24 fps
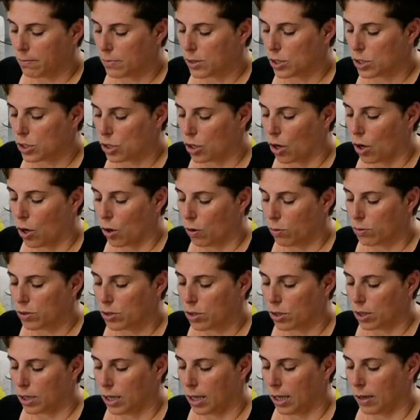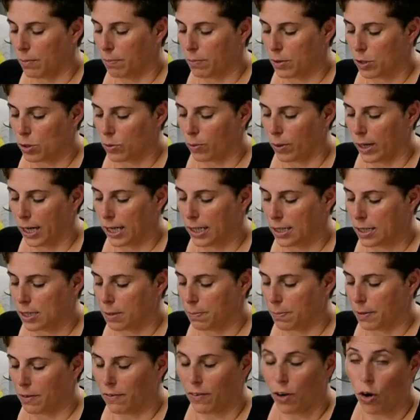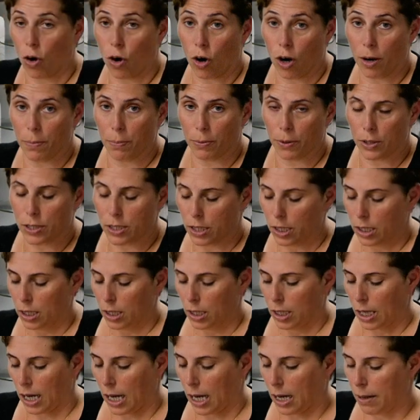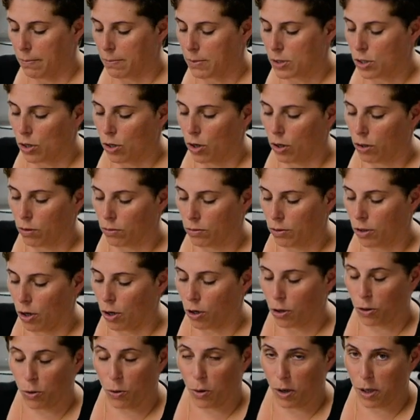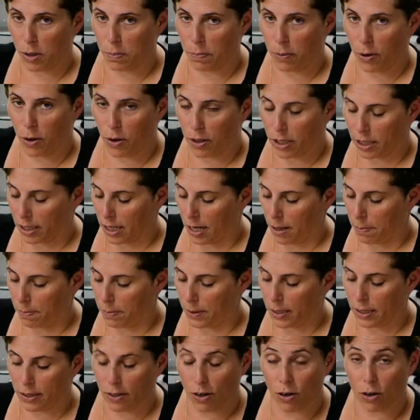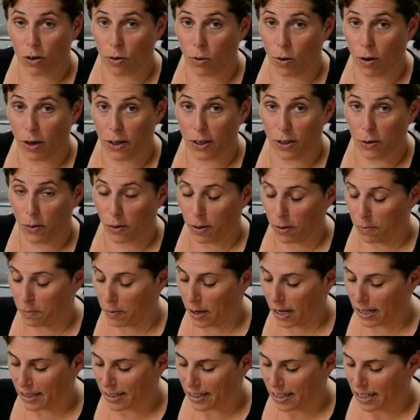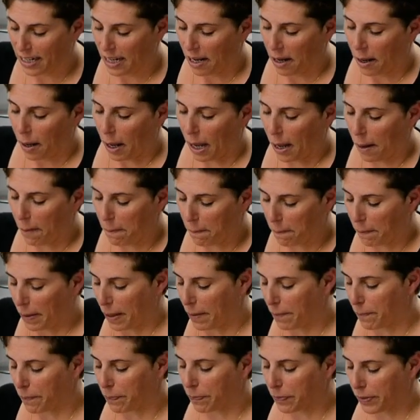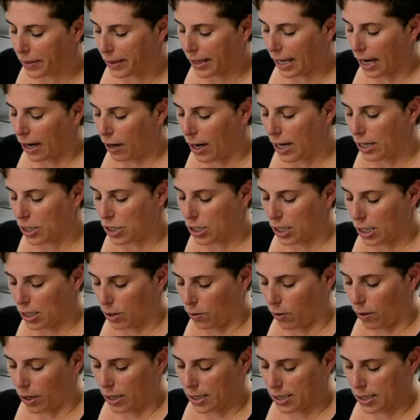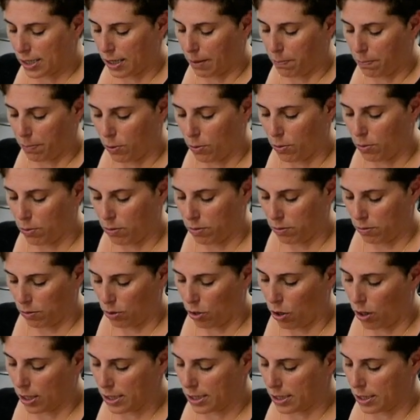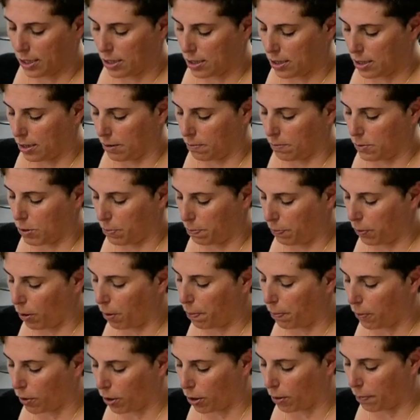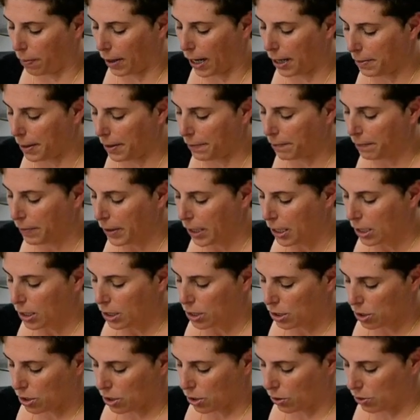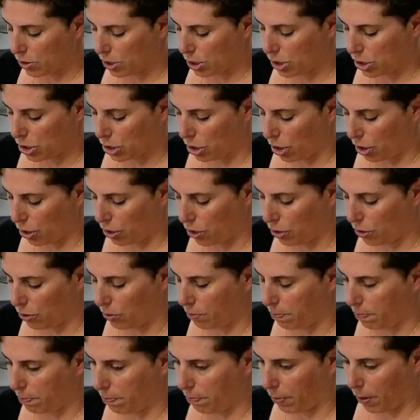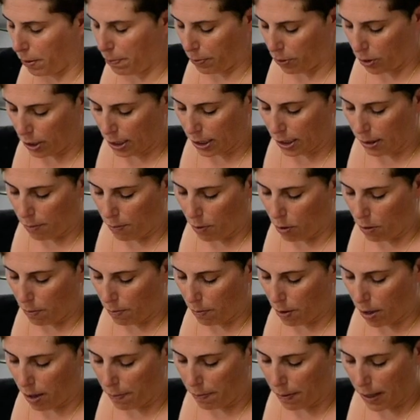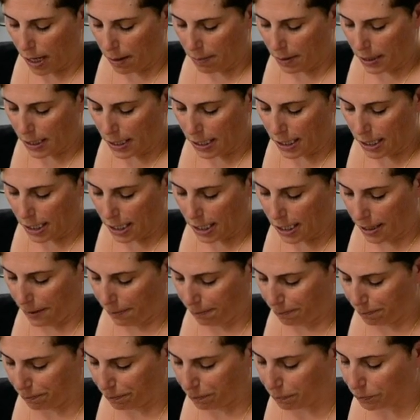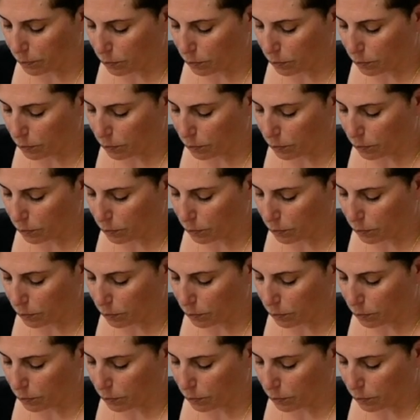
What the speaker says: style sort of in between. It's a bit of a hybrid. It's not quite a pocket nappy, not quite an all-in-one, but they're actually quite a simple, nice system to pop on a baby. So I'll just show you by putting them on my baby here.